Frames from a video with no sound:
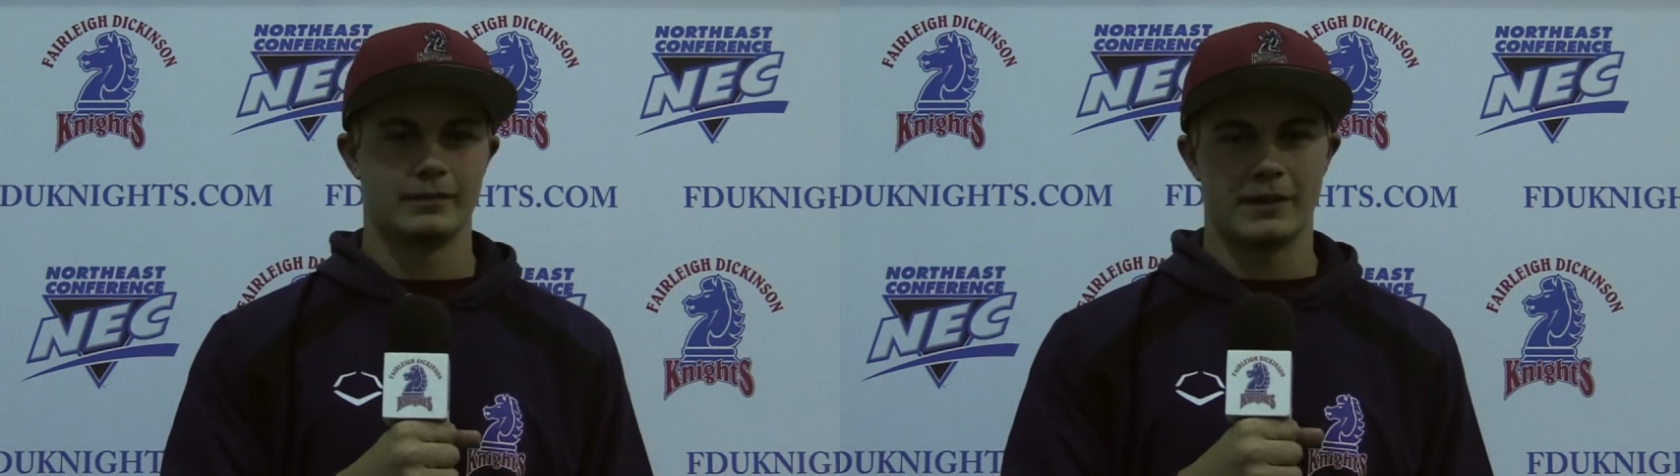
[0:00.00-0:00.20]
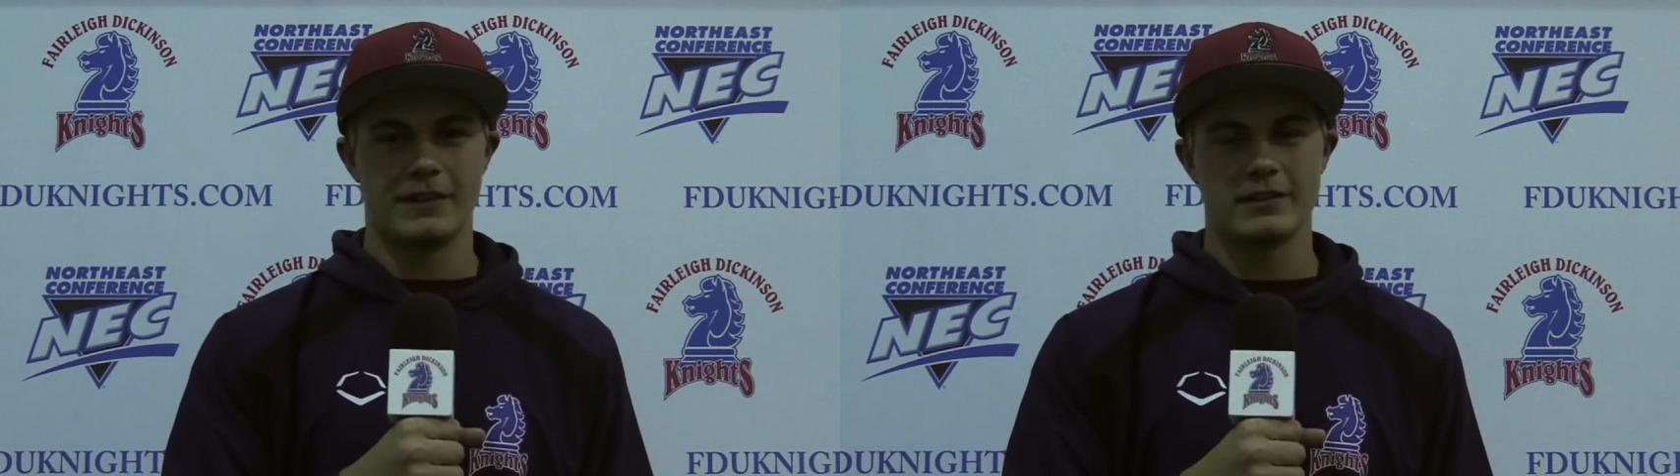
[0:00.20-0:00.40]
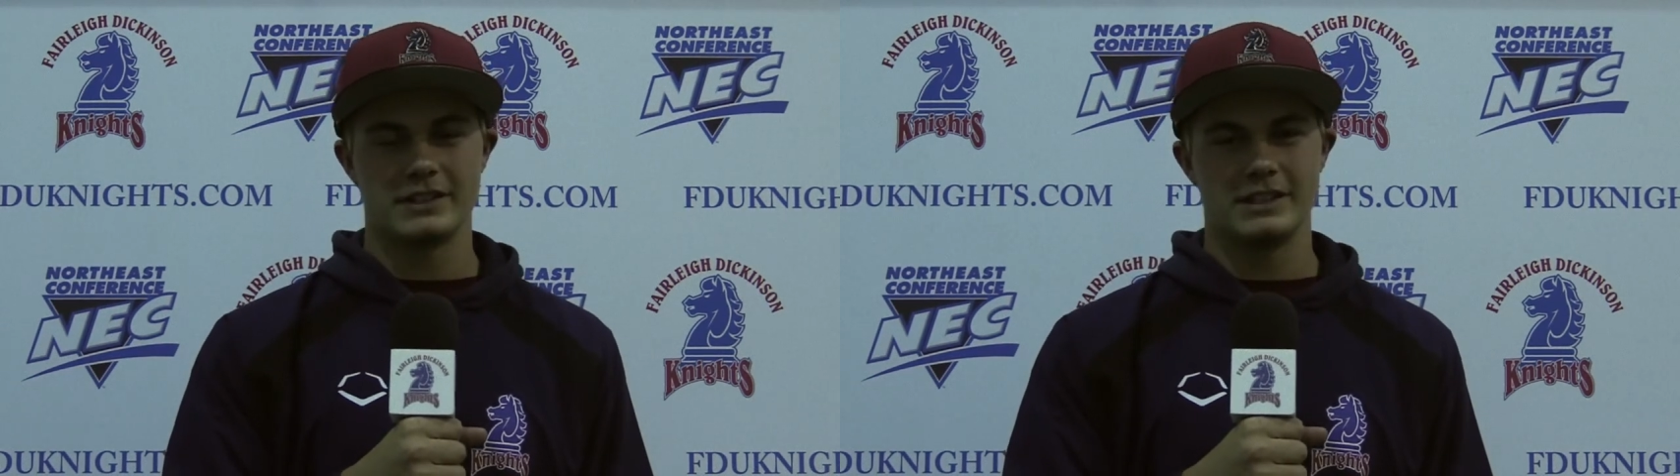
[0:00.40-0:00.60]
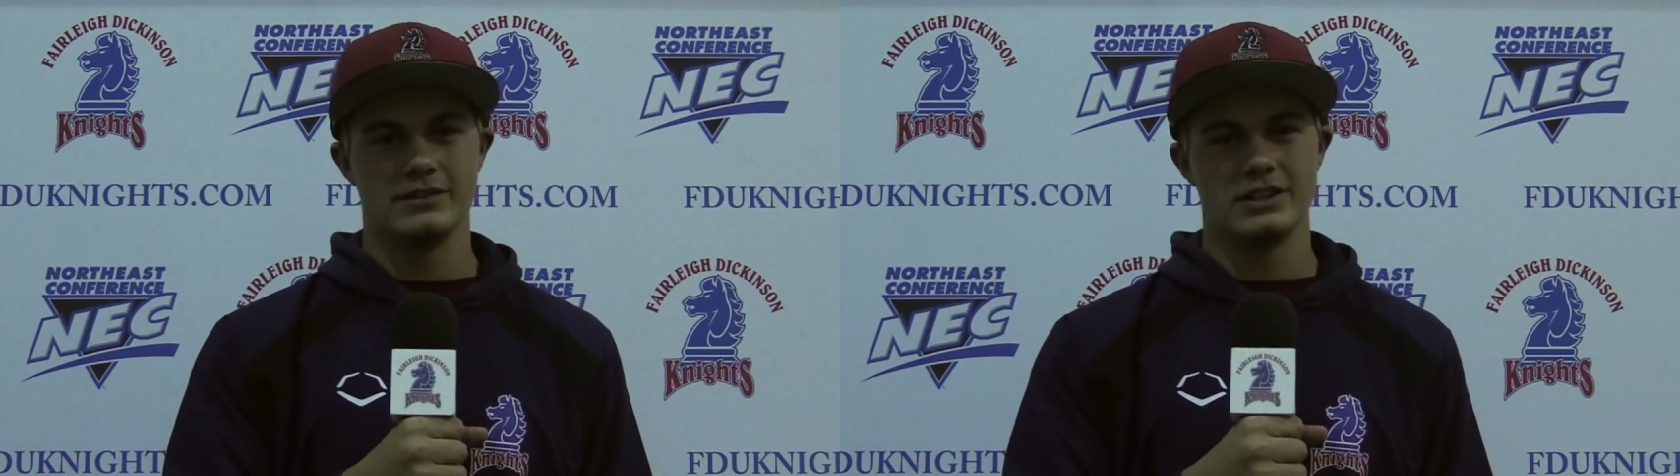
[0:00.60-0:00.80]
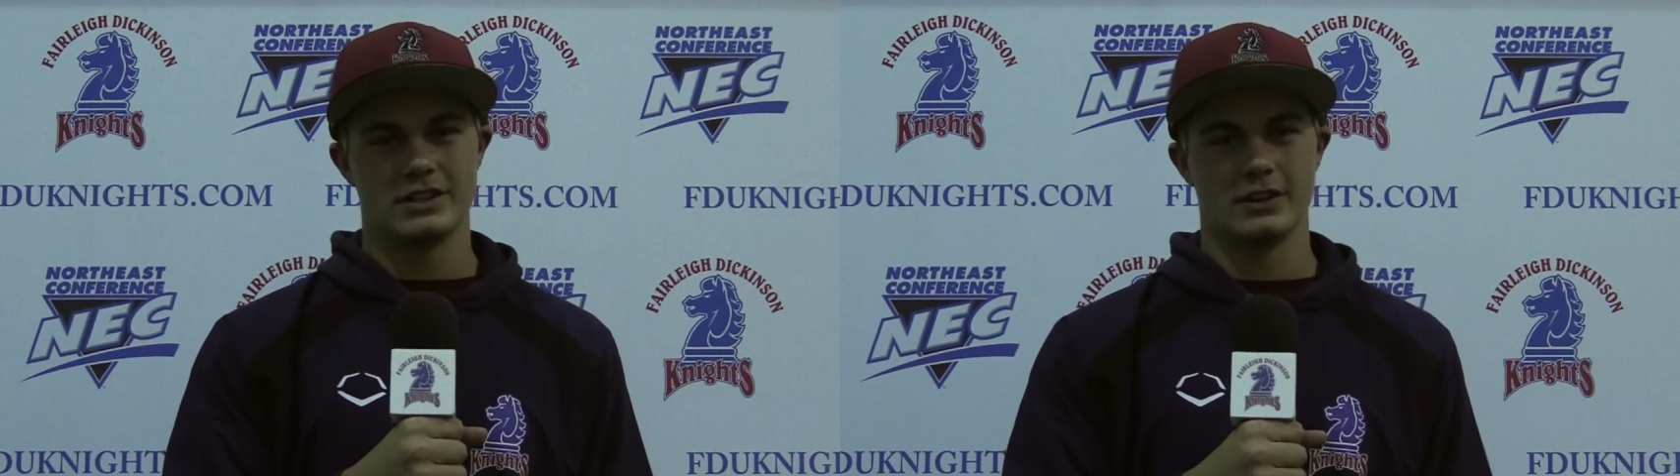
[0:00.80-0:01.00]
My favorite
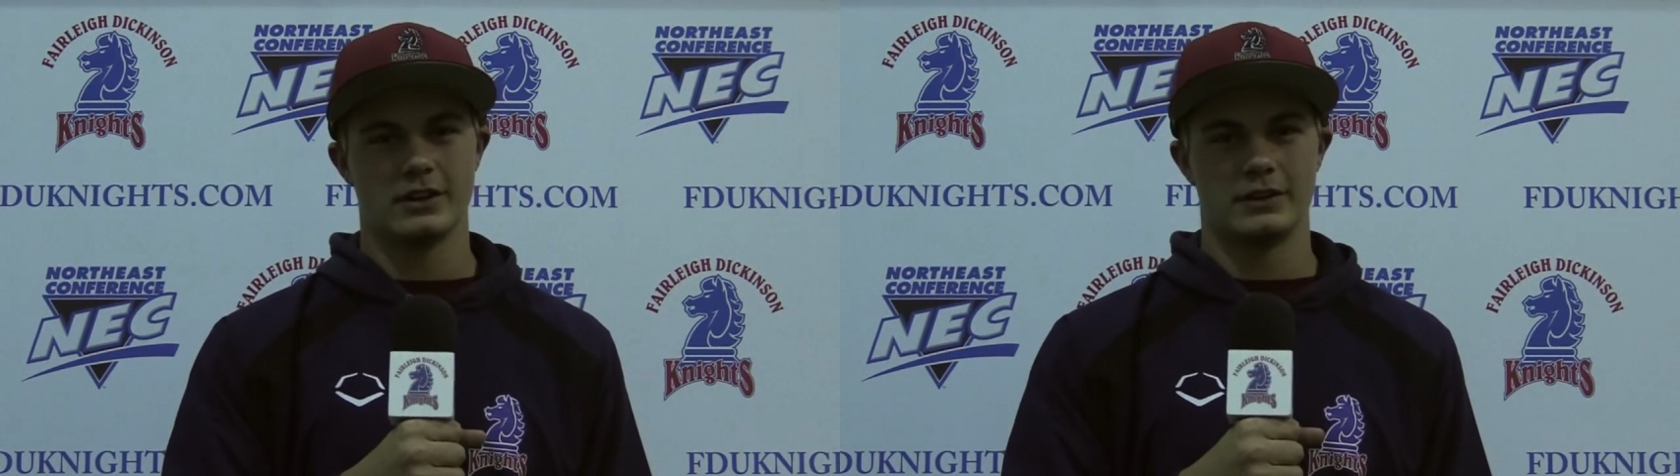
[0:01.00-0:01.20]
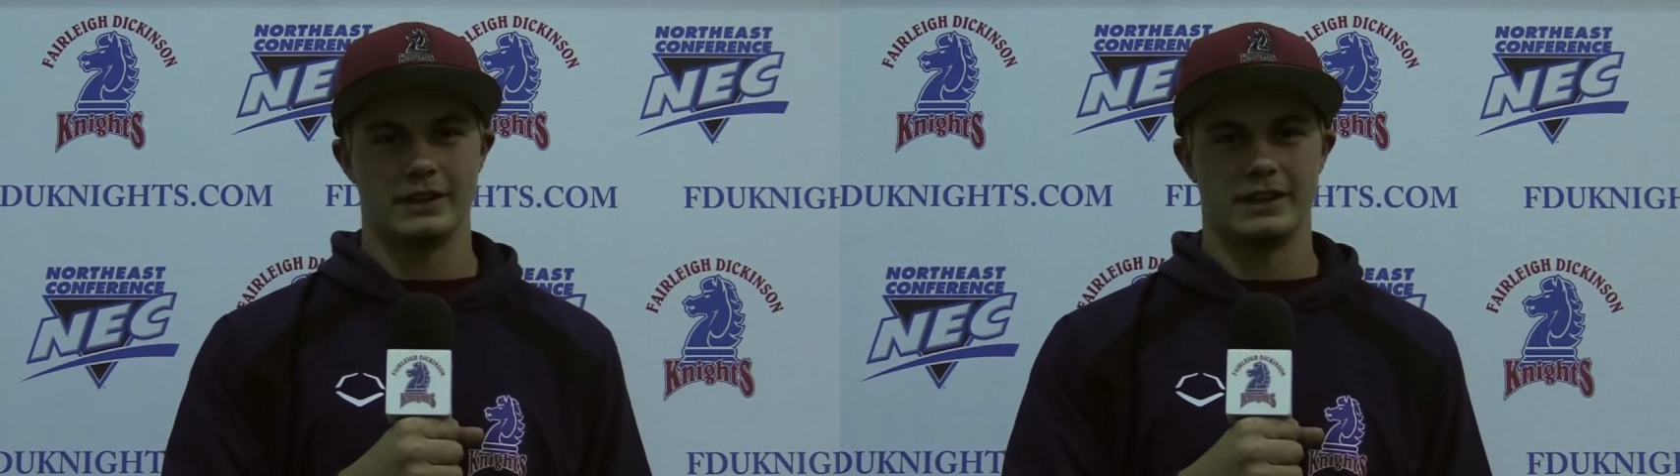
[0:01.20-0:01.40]
TV show